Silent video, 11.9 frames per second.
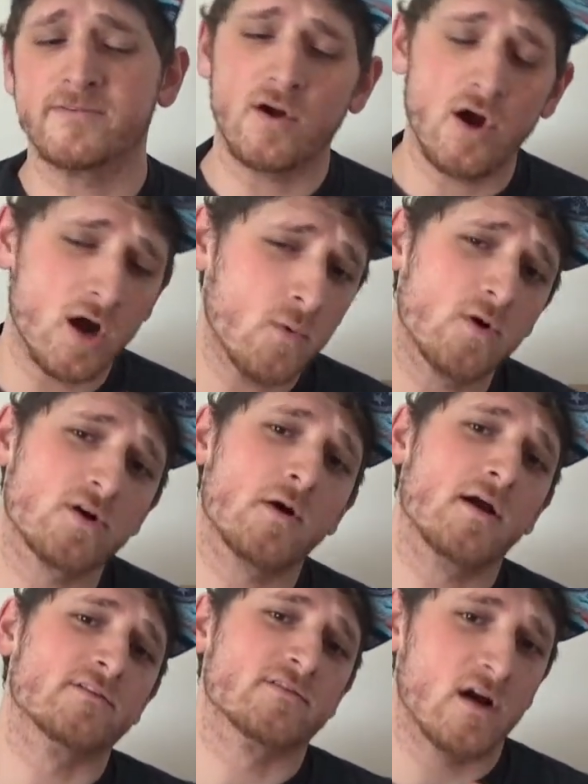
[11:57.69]
There are
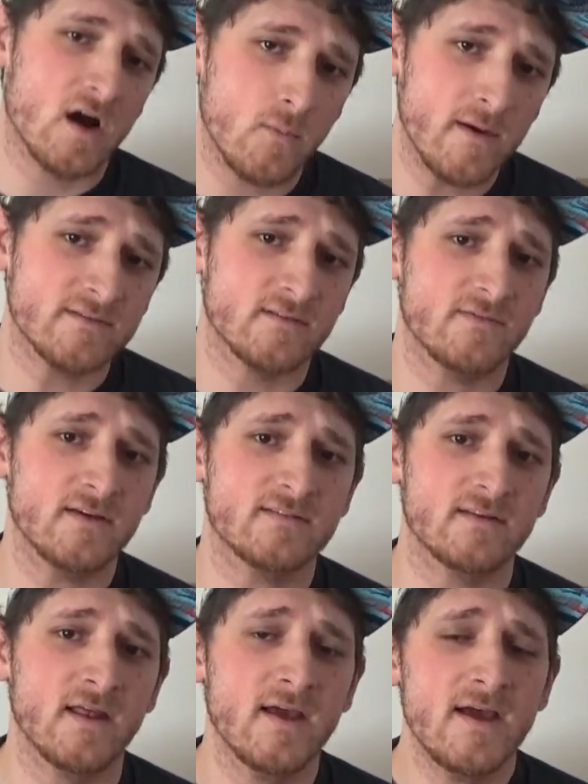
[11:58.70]
workarounds, there are ways to fix
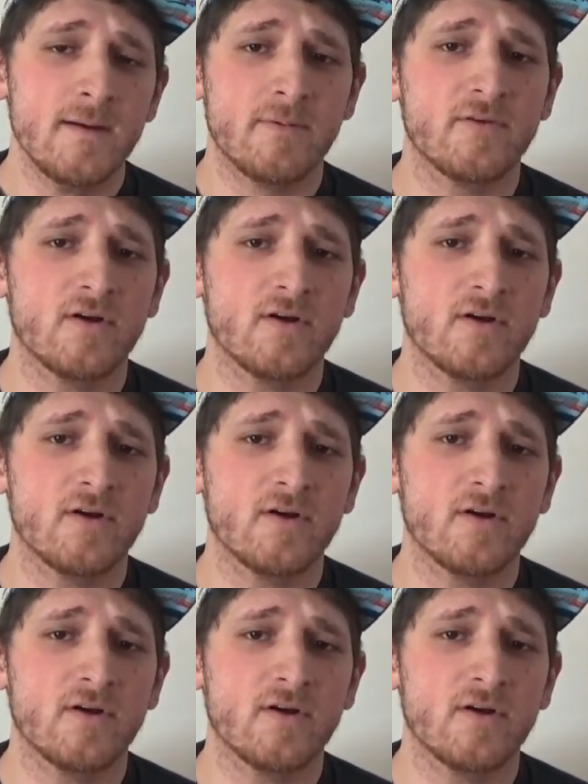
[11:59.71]
it, but